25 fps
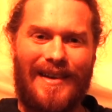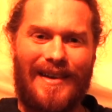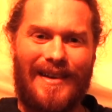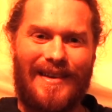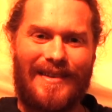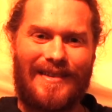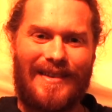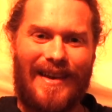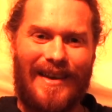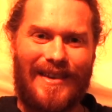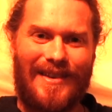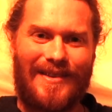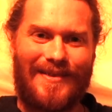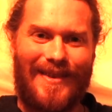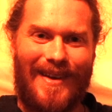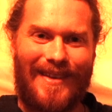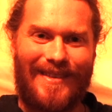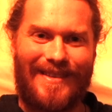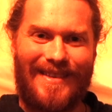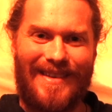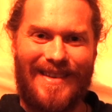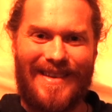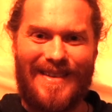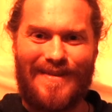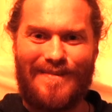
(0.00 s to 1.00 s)

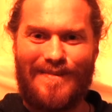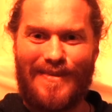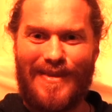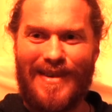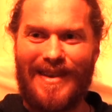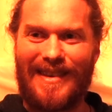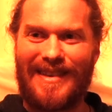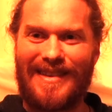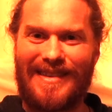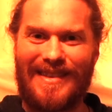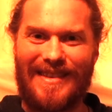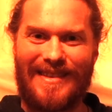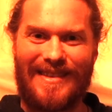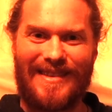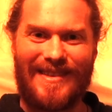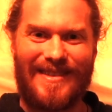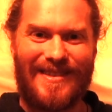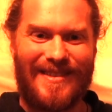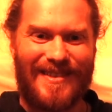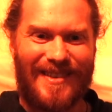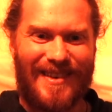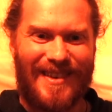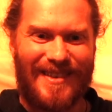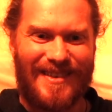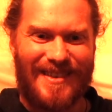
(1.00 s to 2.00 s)
Sexuality can bring us into
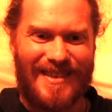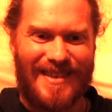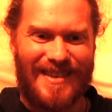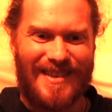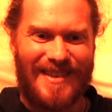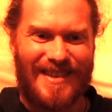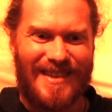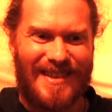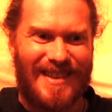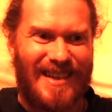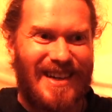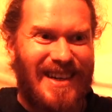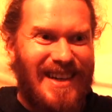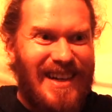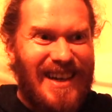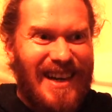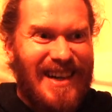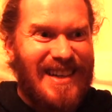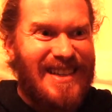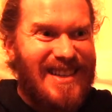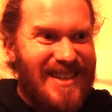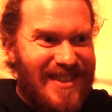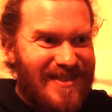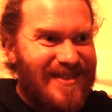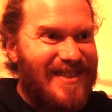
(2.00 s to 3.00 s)
unconsciousness.
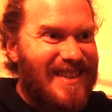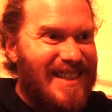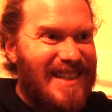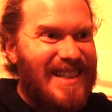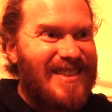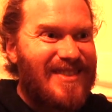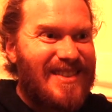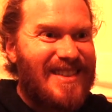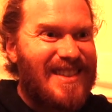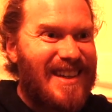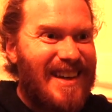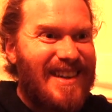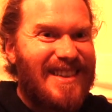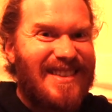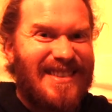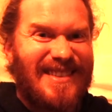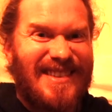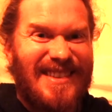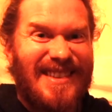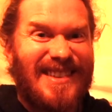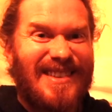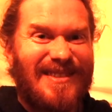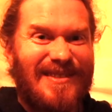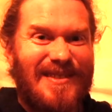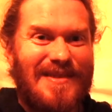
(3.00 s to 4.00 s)
I just want to have sex with
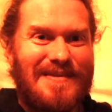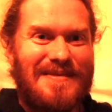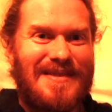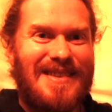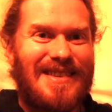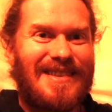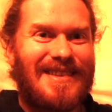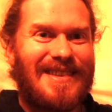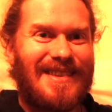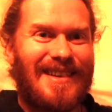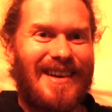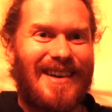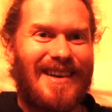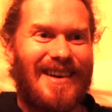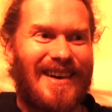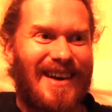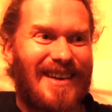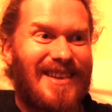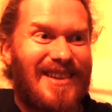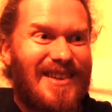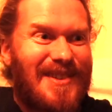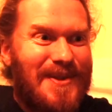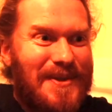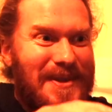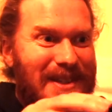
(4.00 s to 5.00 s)
this woman. I
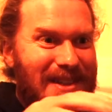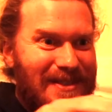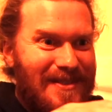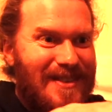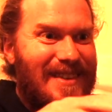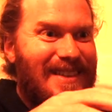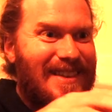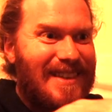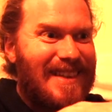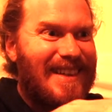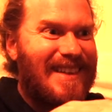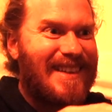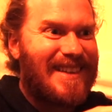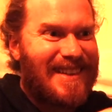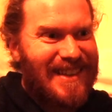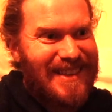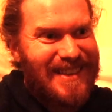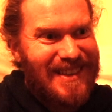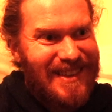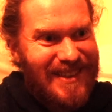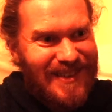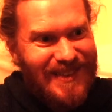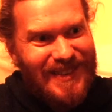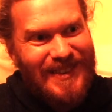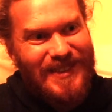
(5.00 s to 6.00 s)
just want to release. I
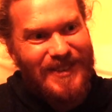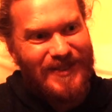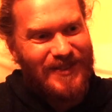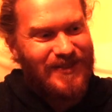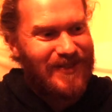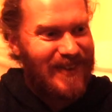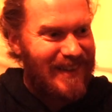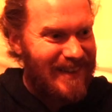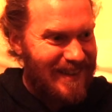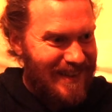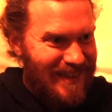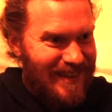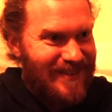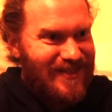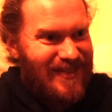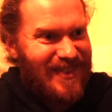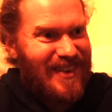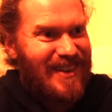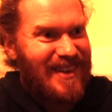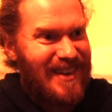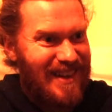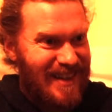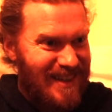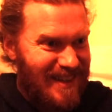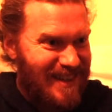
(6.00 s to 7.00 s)
just want to feel and
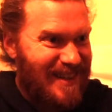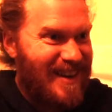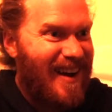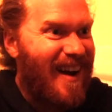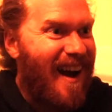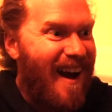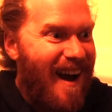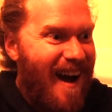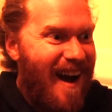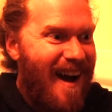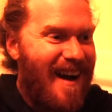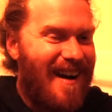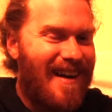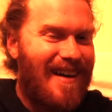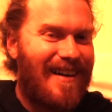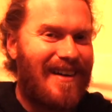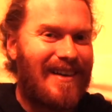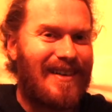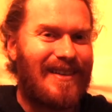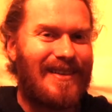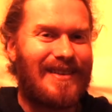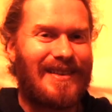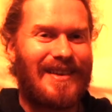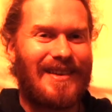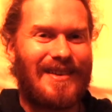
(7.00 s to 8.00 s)
release
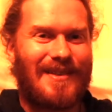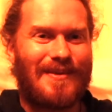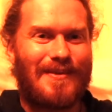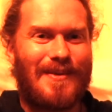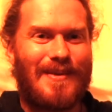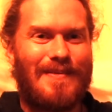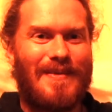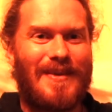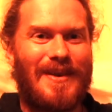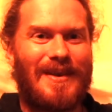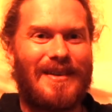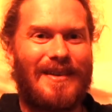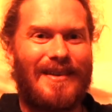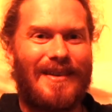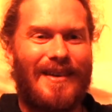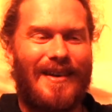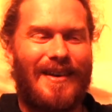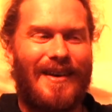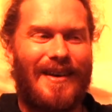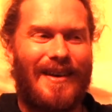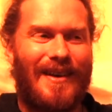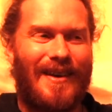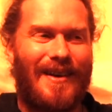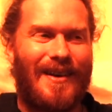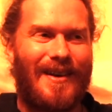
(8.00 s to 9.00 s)
with this woman.
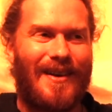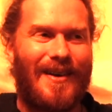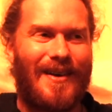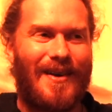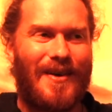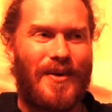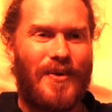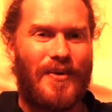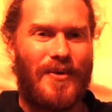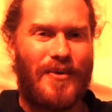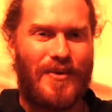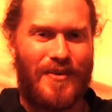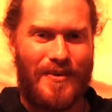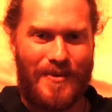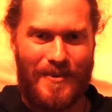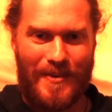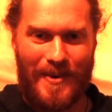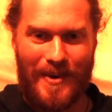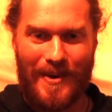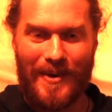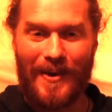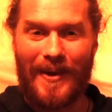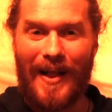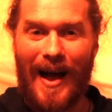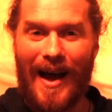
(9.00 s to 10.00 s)

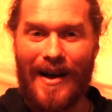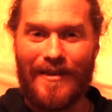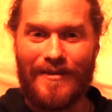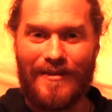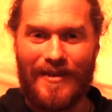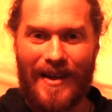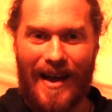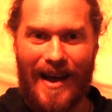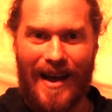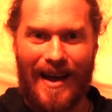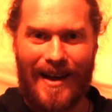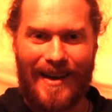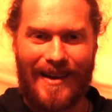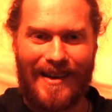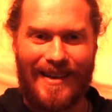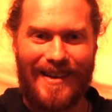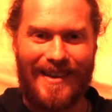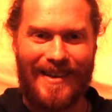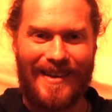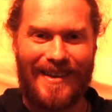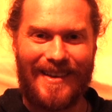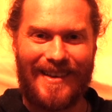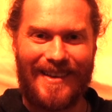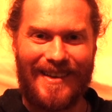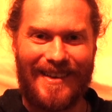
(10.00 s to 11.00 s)
We all have that.
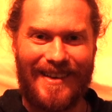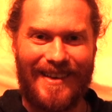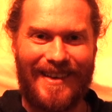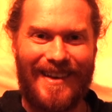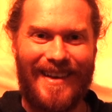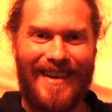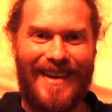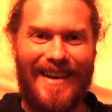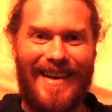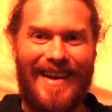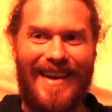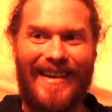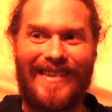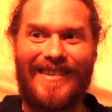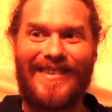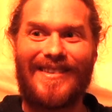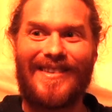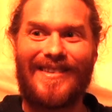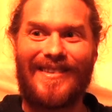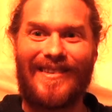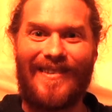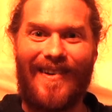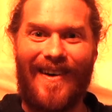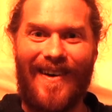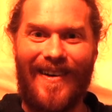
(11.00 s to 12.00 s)
It's
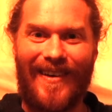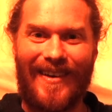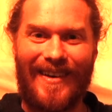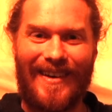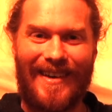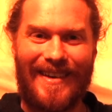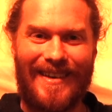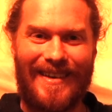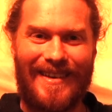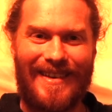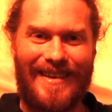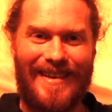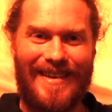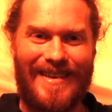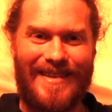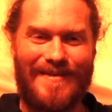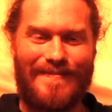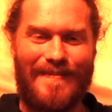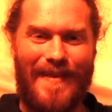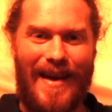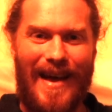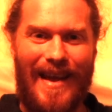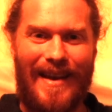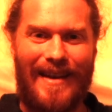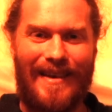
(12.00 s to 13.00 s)
strong as
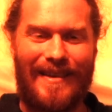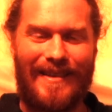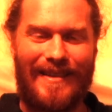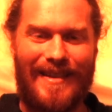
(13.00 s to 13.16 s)
men.